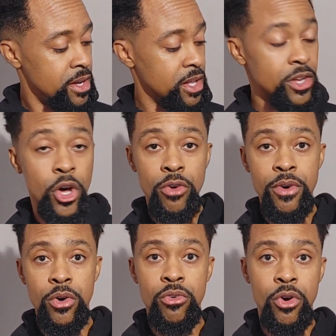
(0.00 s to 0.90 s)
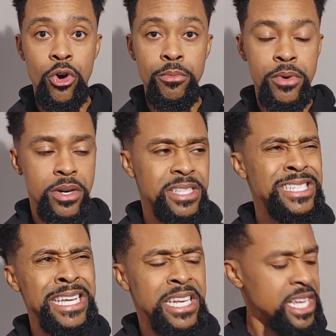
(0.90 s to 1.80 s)
Lenovo Chromebook
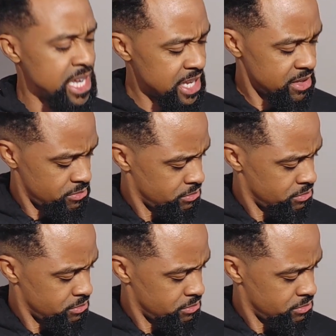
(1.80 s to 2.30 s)
10e.